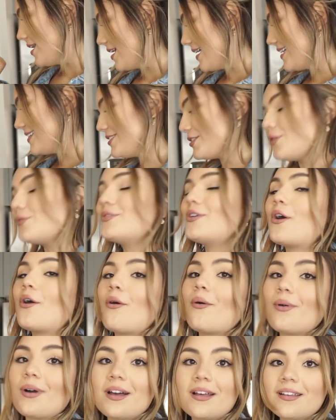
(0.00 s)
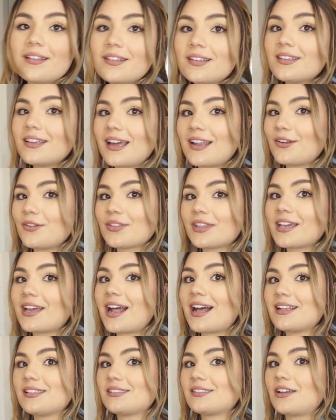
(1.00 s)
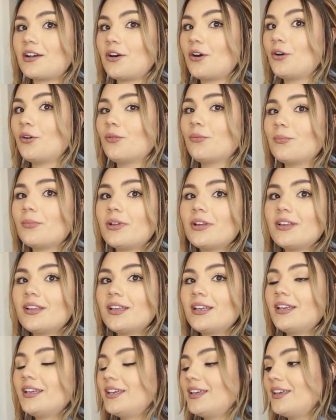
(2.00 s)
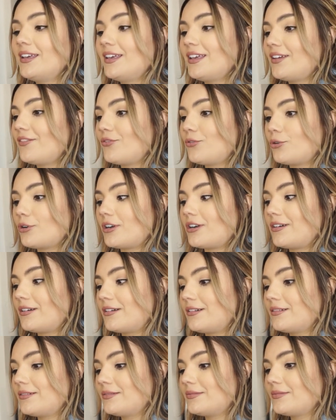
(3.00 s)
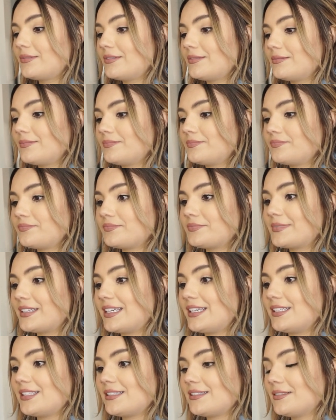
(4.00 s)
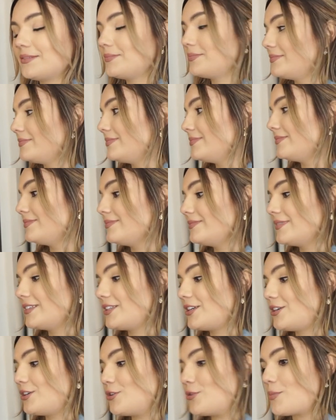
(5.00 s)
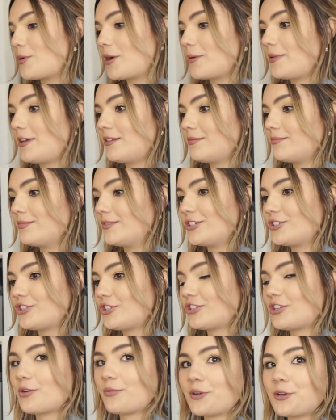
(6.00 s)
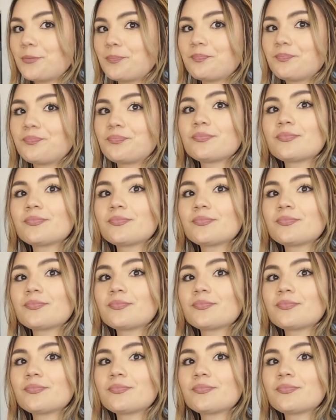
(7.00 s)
I don't know. I don't think it has a home for it in our new apartment. There's just no room.